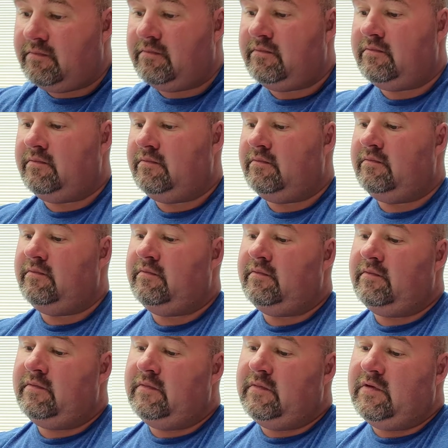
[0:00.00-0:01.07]

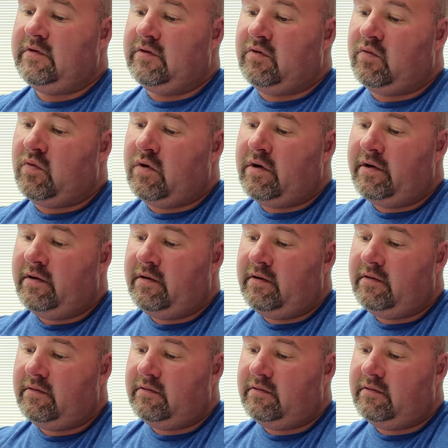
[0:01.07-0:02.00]
So 1